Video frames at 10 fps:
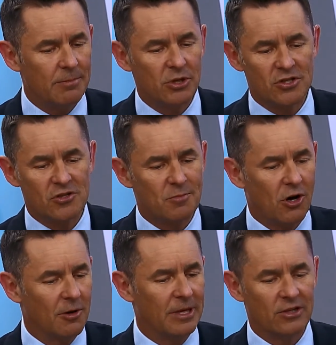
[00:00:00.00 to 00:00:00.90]
business
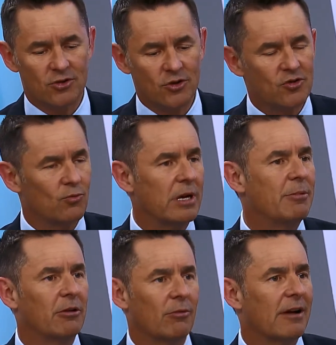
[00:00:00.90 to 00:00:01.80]
model because they're just
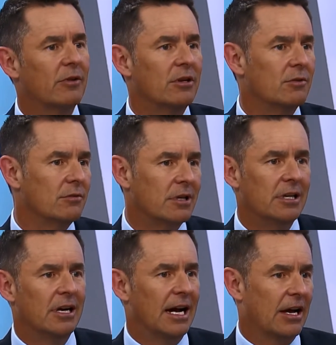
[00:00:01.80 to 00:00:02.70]
reaping revenue
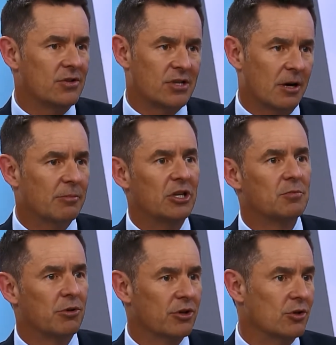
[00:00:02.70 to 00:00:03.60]
as
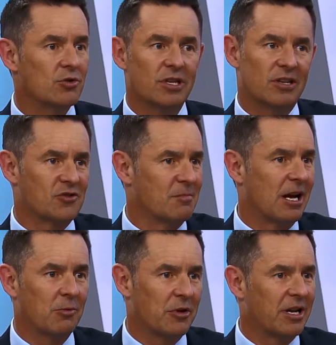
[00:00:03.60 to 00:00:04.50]
companies produce. It doesn't
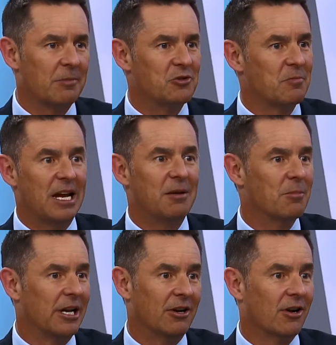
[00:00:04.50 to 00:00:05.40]
matter whether companies are making
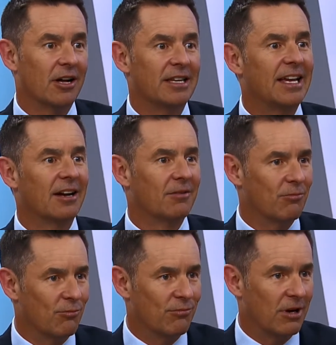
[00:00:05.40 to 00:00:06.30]
money or not, they get a
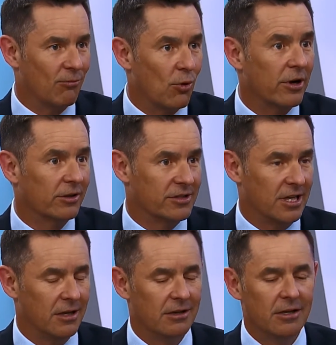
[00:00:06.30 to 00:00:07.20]

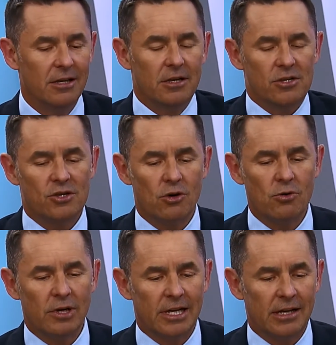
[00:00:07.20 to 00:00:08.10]
royalty.
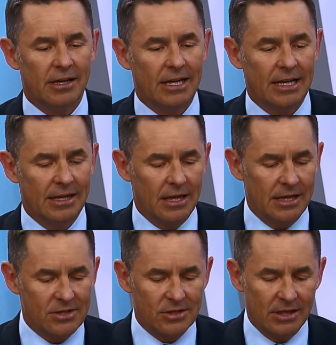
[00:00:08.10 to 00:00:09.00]
So
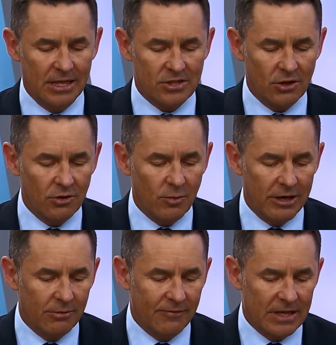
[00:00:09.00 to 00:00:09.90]
it's a good
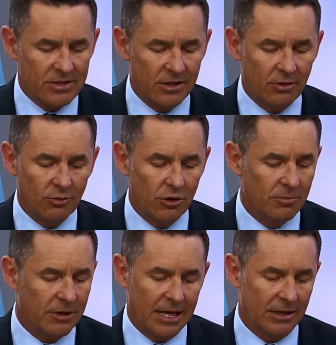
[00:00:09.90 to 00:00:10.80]
way to invest in the
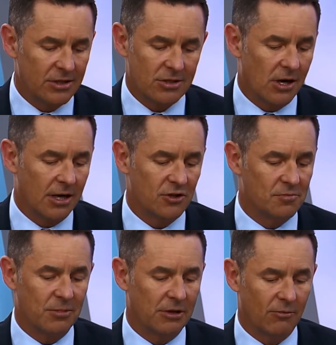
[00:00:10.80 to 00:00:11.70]
group, and the stock
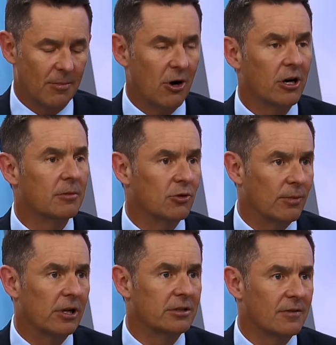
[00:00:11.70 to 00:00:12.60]
has been remarkable
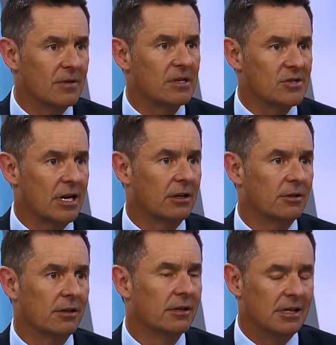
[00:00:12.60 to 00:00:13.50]
relative to the
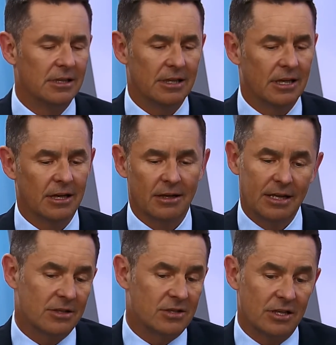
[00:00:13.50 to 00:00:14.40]
sector.
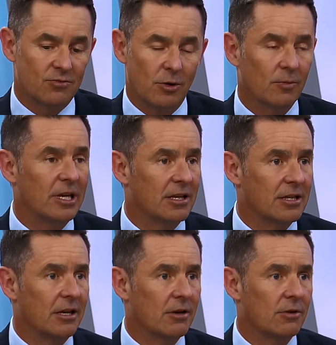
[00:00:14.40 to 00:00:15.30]
It's one we
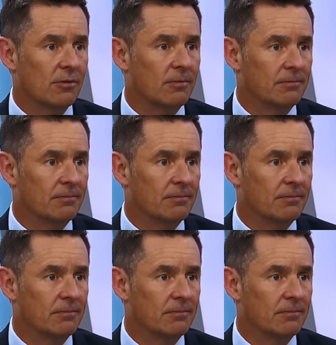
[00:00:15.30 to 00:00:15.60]
continue to own.